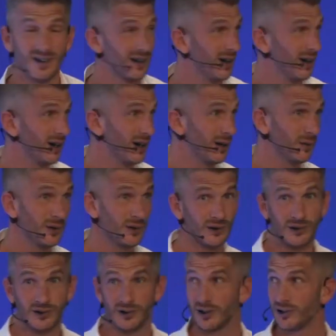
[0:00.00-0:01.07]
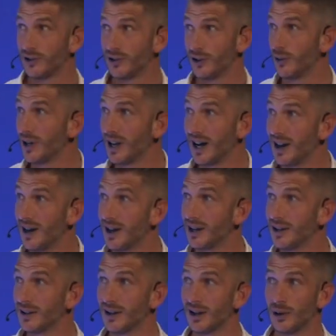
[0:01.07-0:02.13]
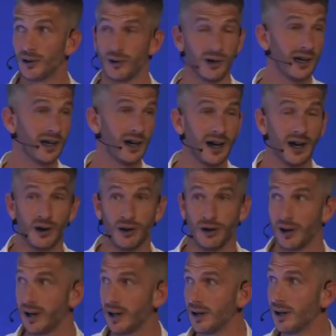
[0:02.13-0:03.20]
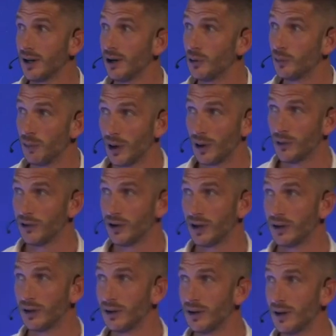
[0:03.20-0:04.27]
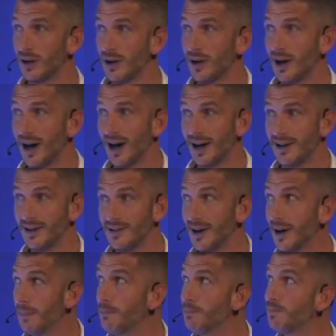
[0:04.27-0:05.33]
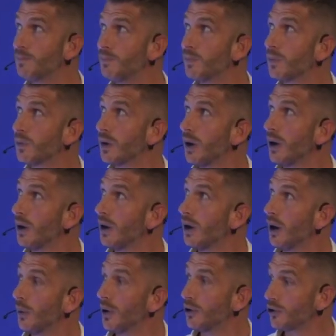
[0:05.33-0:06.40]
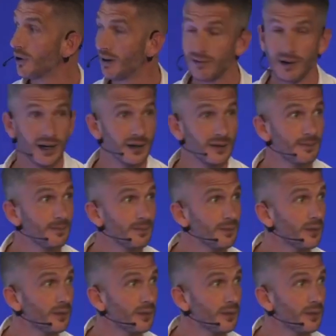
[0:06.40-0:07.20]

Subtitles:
I was just doing anything. I was really unhealthy. I was bloating. And I went traveling.